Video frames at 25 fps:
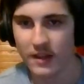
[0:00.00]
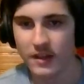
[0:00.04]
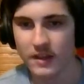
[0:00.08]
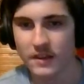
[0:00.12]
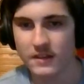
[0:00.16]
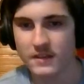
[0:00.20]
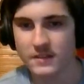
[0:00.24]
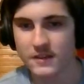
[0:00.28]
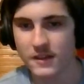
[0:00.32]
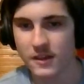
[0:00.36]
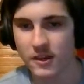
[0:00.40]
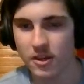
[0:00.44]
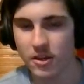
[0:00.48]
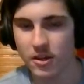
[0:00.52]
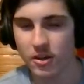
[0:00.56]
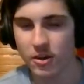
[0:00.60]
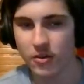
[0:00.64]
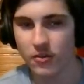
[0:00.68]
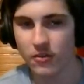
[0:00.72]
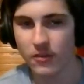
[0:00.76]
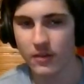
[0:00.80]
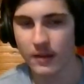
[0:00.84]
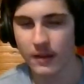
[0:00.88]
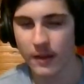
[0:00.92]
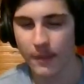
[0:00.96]

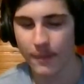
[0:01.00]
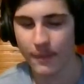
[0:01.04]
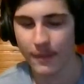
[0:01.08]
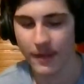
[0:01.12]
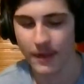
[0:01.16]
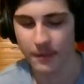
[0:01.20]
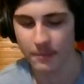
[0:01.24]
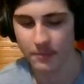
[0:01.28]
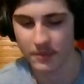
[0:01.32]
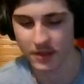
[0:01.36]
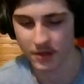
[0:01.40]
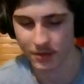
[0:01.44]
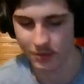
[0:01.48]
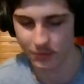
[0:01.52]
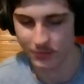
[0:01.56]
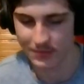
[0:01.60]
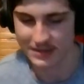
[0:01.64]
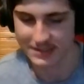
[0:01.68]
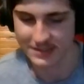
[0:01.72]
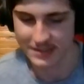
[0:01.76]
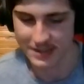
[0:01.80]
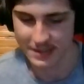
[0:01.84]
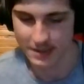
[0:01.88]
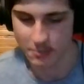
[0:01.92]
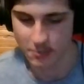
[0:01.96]
So I'm not gonna
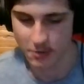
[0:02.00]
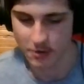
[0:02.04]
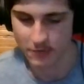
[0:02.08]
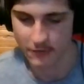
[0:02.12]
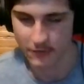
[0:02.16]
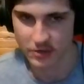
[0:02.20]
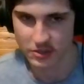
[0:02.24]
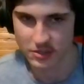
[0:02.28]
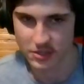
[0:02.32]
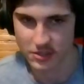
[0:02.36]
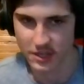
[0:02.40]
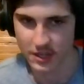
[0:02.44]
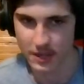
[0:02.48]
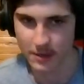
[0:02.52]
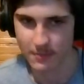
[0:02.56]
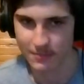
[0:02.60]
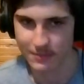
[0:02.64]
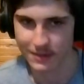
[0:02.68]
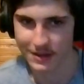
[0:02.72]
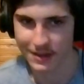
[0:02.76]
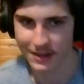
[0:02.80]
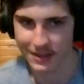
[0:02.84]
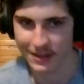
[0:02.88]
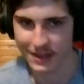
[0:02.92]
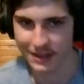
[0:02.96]
waste any more of your time. I'm
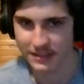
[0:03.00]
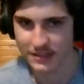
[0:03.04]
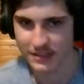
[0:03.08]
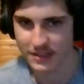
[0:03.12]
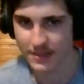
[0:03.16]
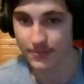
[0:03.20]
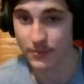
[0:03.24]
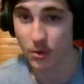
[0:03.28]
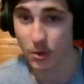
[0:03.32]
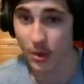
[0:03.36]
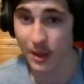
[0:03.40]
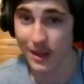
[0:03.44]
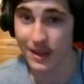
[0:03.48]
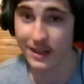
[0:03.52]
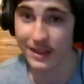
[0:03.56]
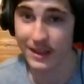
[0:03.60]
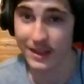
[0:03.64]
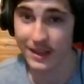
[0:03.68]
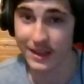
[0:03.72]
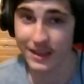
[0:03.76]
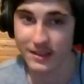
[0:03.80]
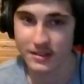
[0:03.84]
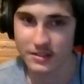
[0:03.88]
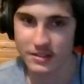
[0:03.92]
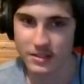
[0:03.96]
gonna get this up
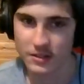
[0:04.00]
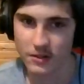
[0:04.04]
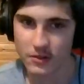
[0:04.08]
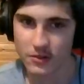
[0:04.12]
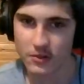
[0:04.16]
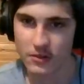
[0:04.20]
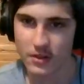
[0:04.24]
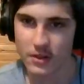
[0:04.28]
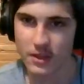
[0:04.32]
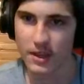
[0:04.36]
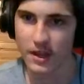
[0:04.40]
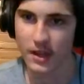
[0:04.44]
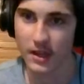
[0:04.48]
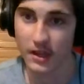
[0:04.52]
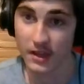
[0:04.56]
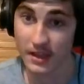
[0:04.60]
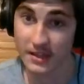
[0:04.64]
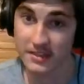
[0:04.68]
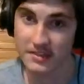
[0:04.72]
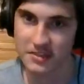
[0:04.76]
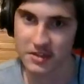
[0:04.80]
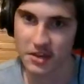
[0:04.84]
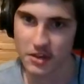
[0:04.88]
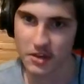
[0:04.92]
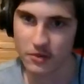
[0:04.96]
quickly. So
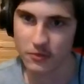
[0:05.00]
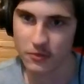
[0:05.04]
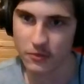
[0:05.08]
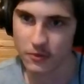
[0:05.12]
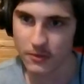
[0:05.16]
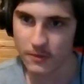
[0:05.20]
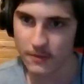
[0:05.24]
let's go.